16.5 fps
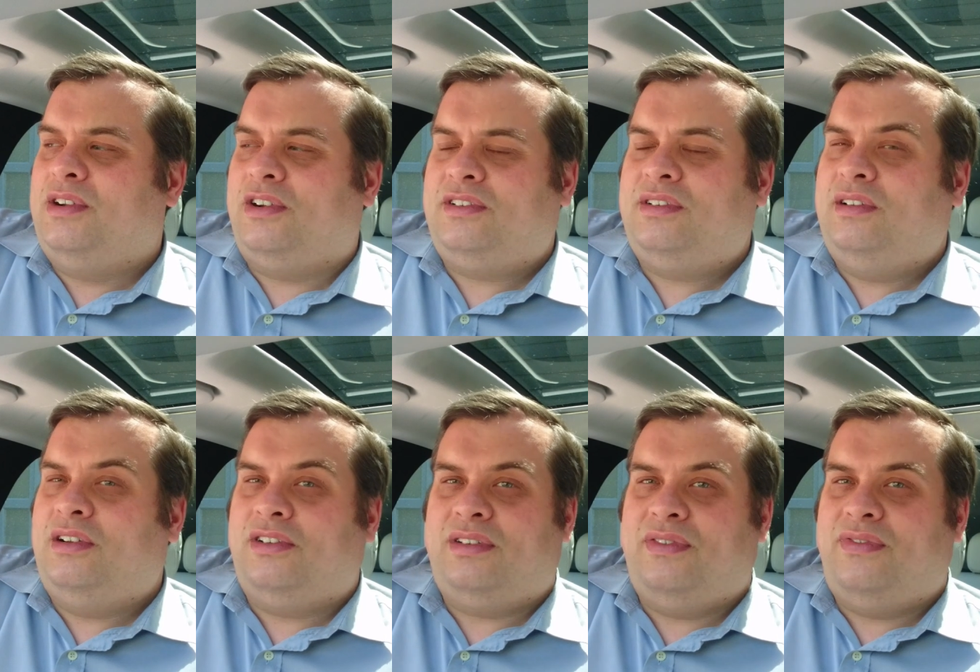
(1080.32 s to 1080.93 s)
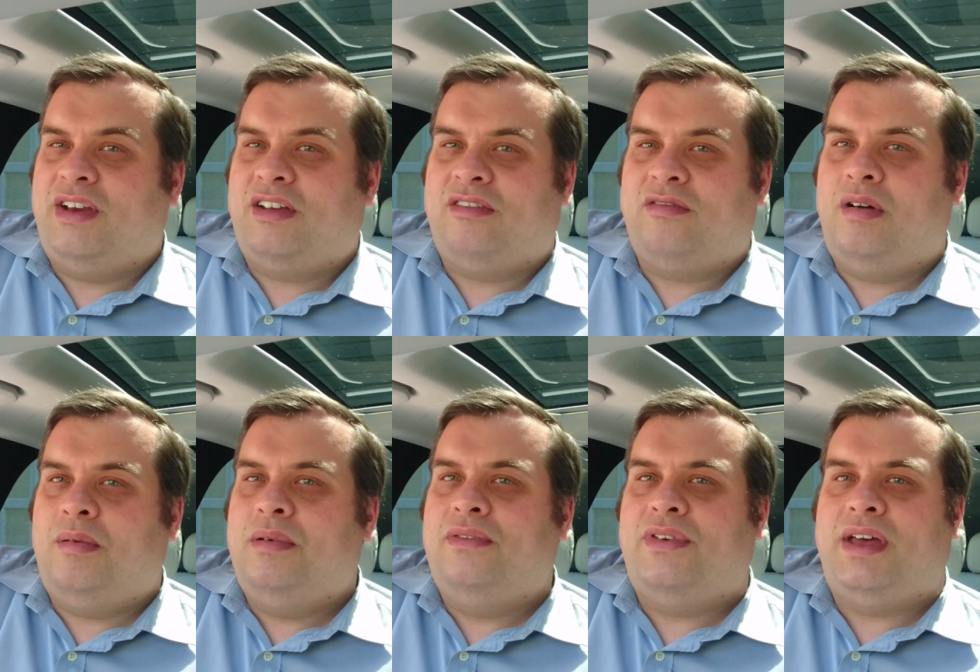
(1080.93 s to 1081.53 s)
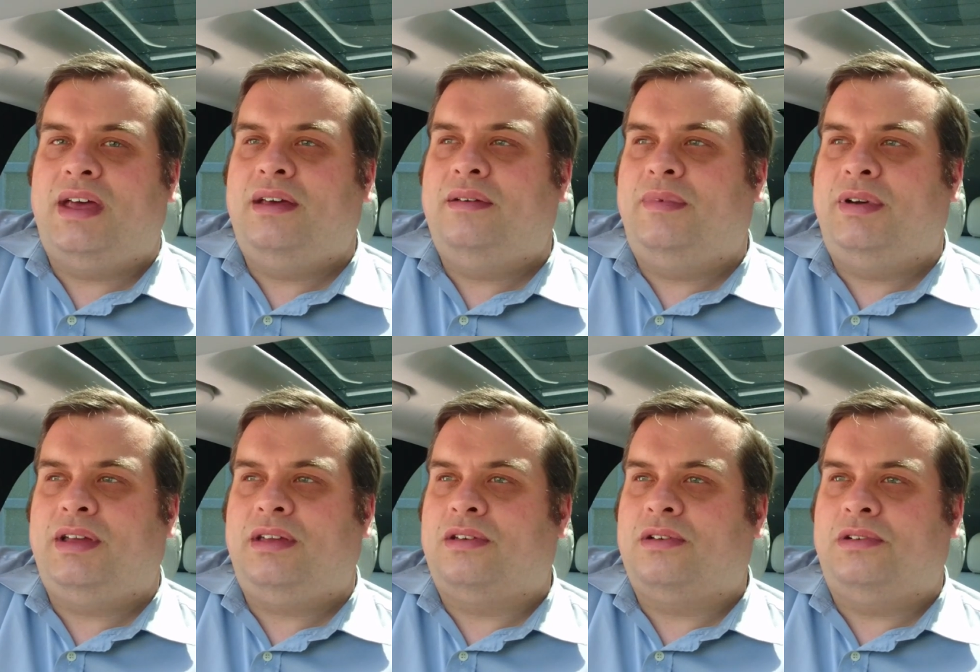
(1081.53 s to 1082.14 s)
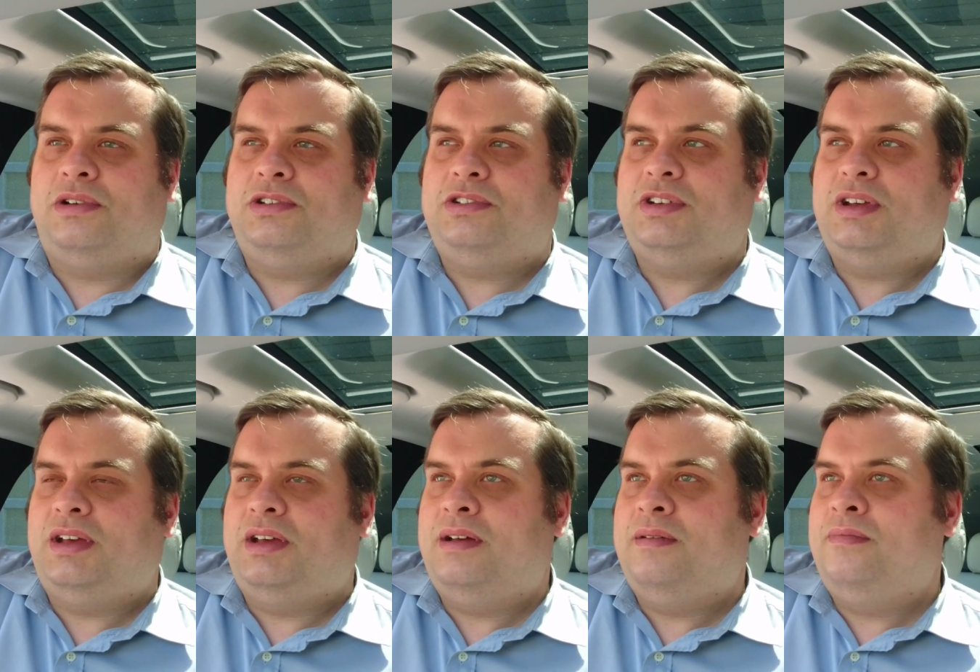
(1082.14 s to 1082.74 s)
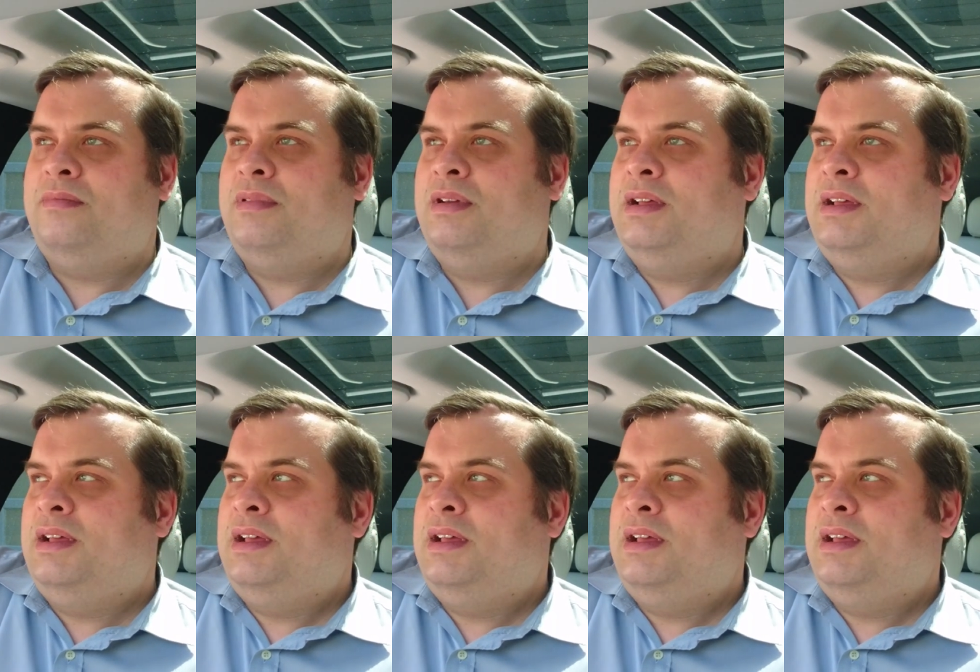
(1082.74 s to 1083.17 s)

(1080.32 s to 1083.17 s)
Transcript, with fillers: lots and lots of things wrong with it. My gosh, um,